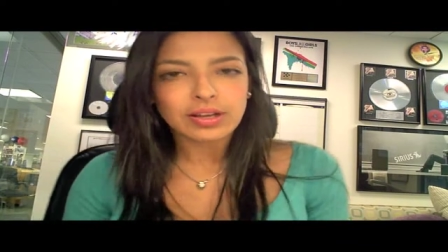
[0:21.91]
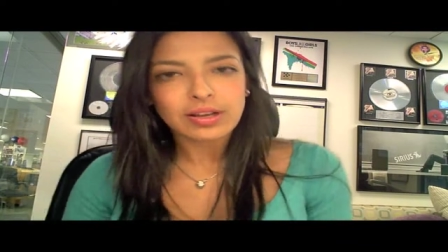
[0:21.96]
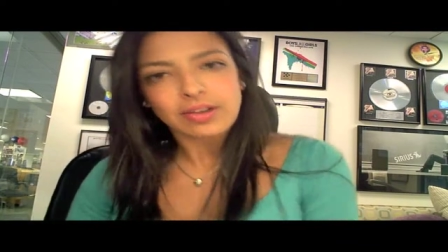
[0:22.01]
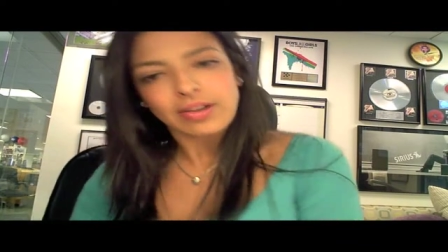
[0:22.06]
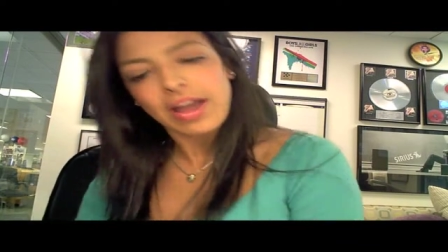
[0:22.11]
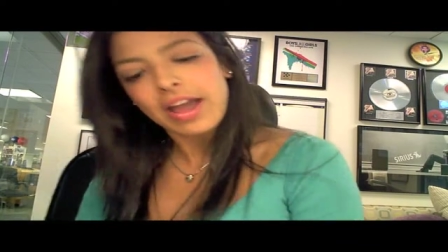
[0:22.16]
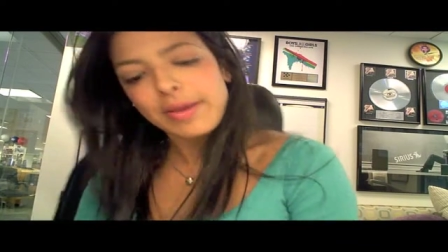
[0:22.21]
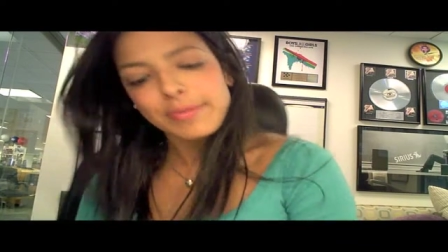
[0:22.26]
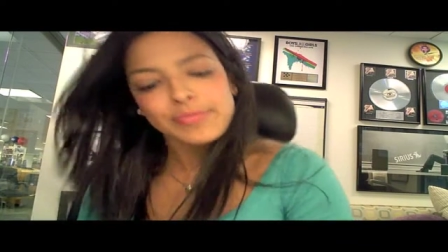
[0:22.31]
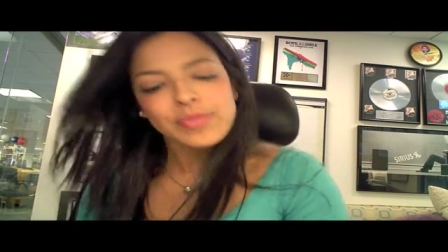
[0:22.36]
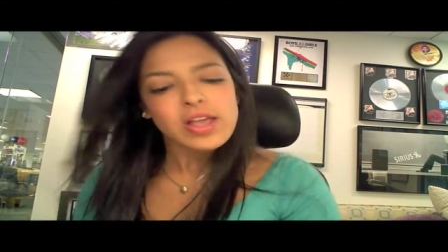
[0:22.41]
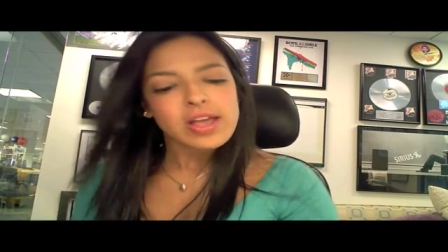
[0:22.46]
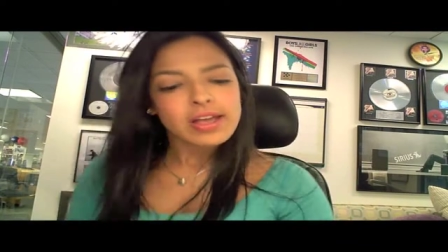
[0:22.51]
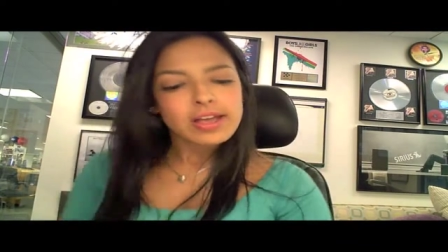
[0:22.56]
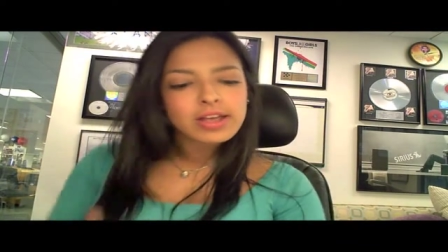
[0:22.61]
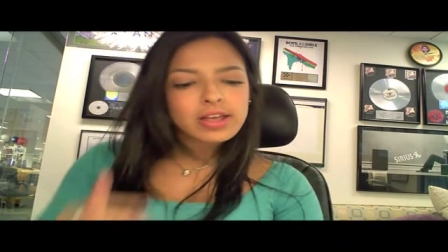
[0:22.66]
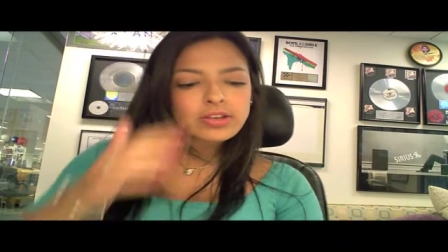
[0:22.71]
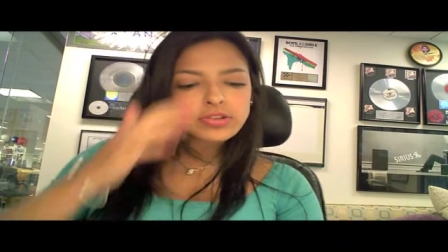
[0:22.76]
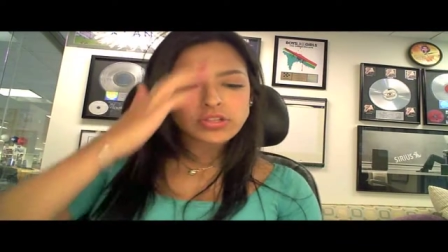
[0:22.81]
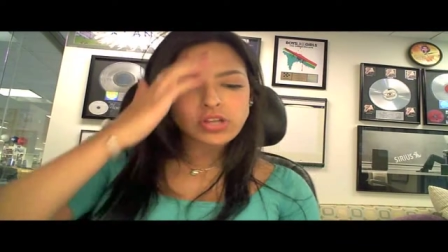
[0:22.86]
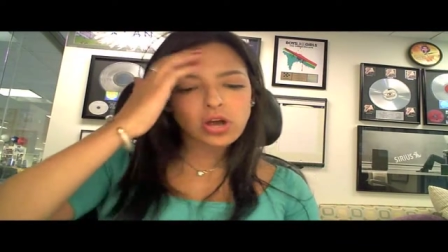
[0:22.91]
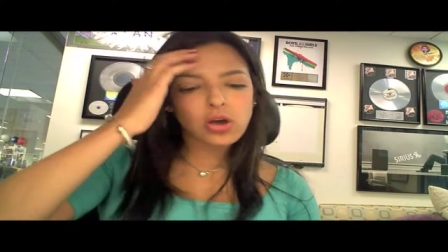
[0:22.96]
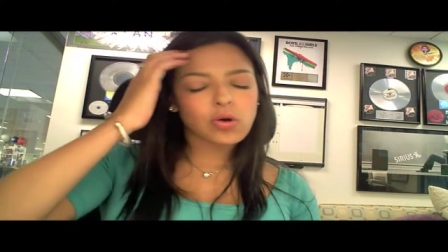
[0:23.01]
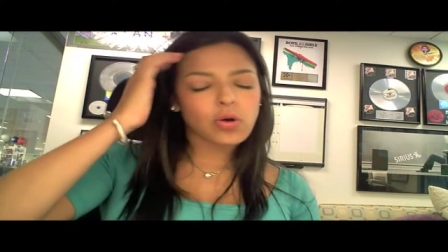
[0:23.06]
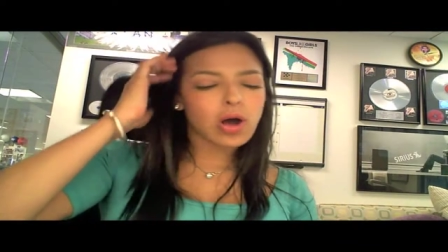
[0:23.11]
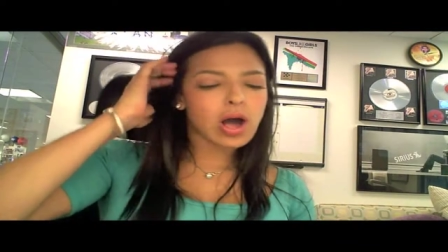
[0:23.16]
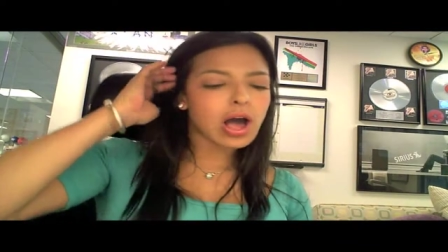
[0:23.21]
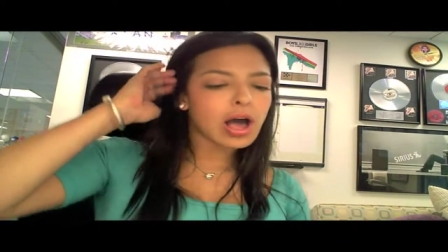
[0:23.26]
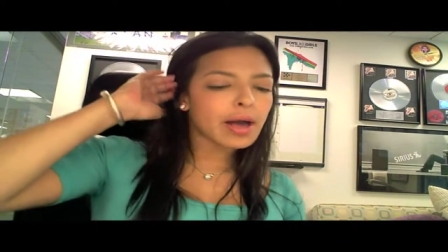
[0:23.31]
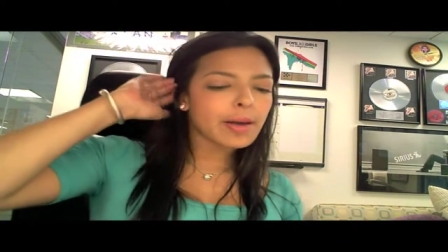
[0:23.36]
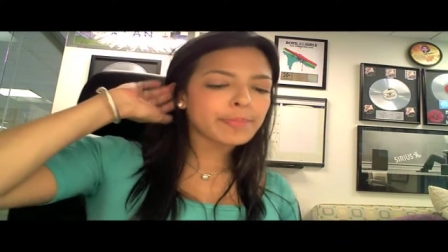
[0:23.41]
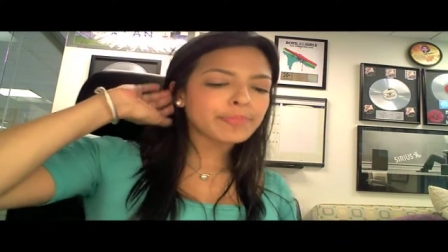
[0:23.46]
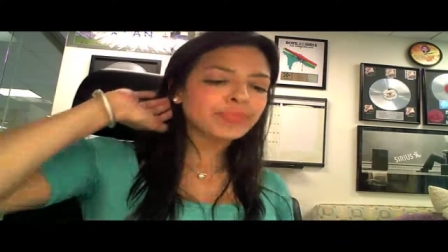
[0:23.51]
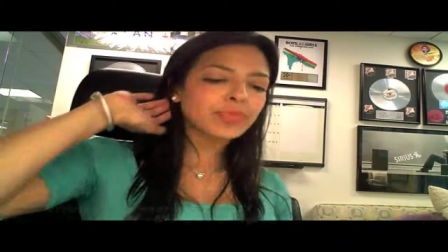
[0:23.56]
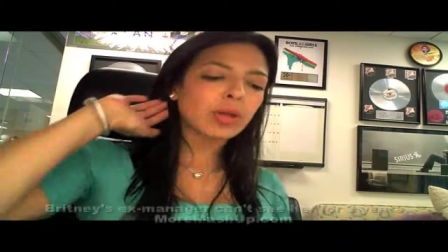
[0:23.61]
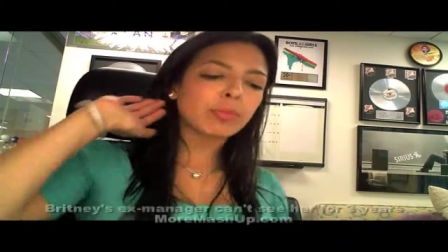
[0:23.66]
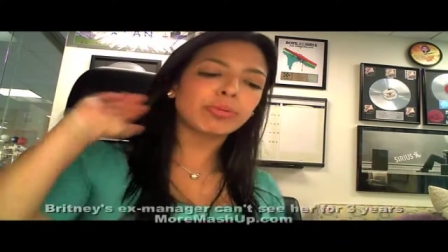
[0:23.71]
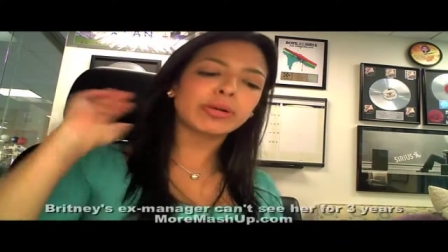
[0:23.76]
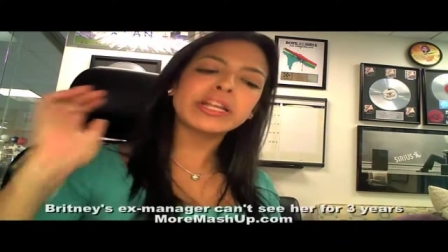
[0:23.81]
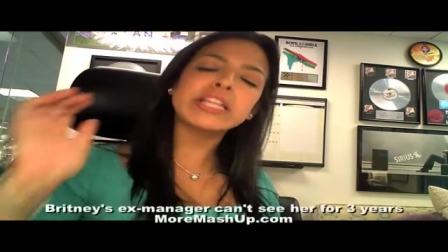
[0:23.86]
Okay, so um,
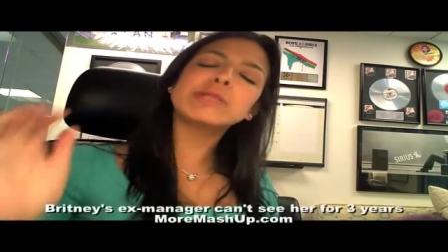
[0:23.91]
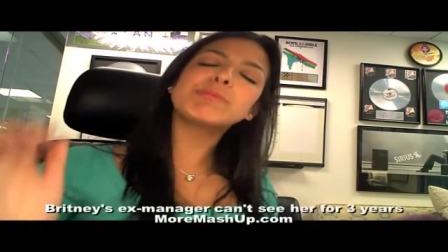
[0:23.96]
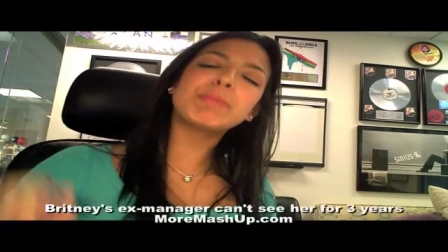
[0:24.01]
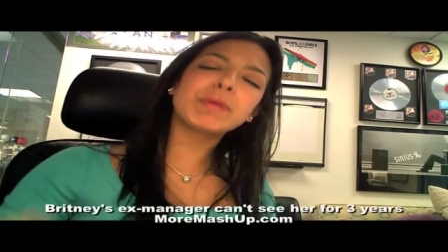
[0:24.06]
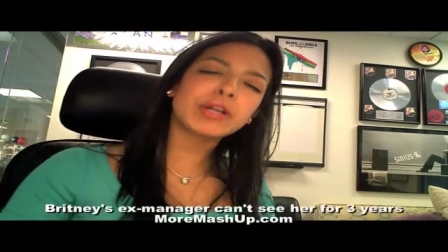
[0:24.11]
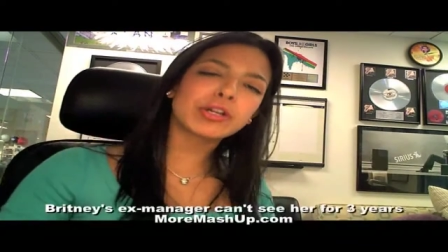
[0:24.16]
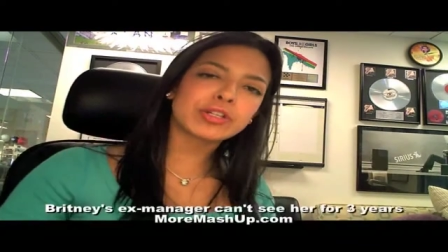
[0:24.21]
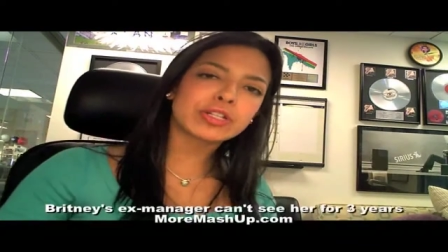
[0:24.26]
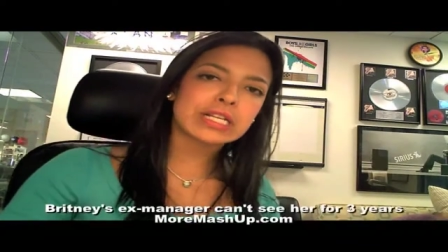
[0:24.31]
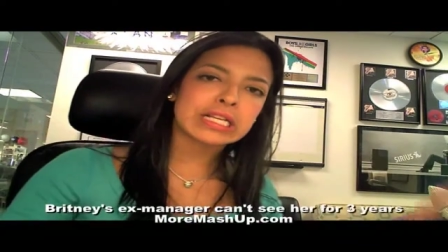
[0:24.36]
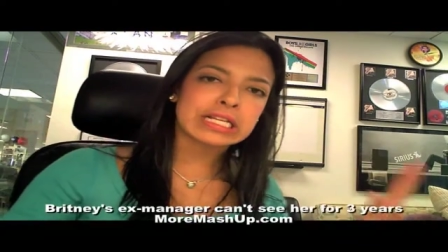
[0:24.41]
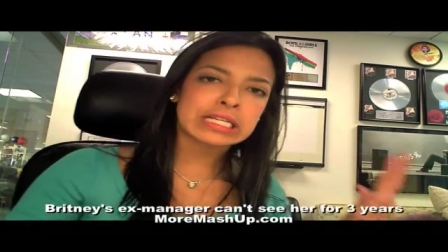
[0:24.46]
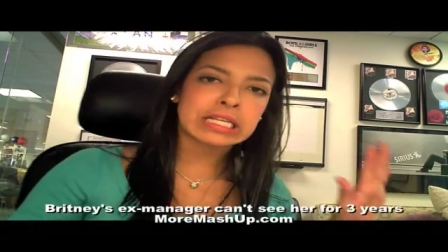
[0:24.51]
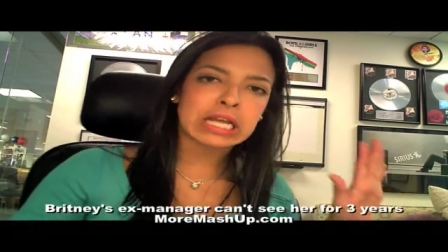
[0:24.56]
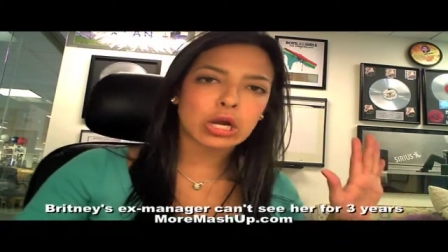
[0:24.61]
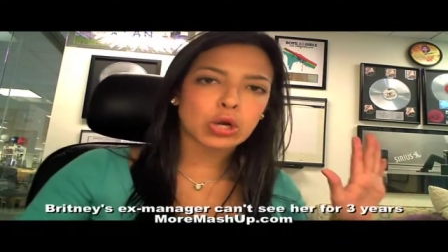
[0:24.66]
Britney Spears'